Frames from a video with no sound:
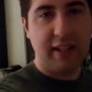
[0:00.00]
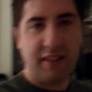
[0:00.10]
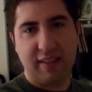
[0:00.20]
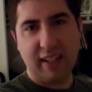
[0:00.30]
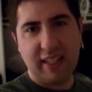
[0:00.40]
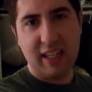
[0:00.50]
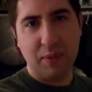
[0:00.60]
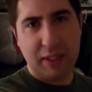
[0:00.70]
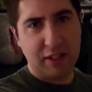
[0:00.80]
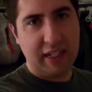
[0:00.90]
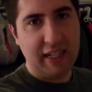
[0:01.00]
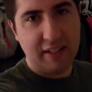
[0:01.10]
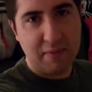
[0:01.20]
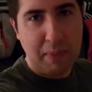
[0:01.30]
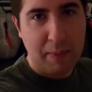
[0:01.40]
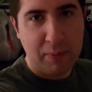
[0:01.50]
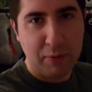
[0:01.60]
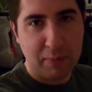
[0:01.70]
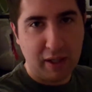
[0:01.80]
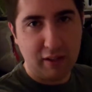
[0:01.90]
It's like a yellowy green baby mm-hmm.
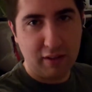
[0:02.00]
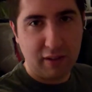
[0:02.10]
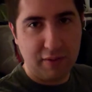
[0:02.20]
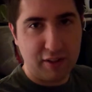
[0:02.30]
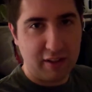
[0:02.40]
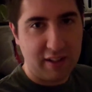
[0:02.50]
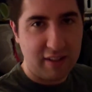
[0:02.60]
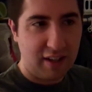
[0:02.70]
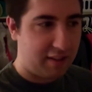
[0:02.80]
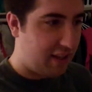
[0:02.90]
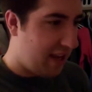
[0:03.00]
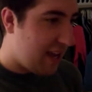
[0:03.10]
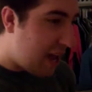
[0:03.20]
poop color of curry sauce.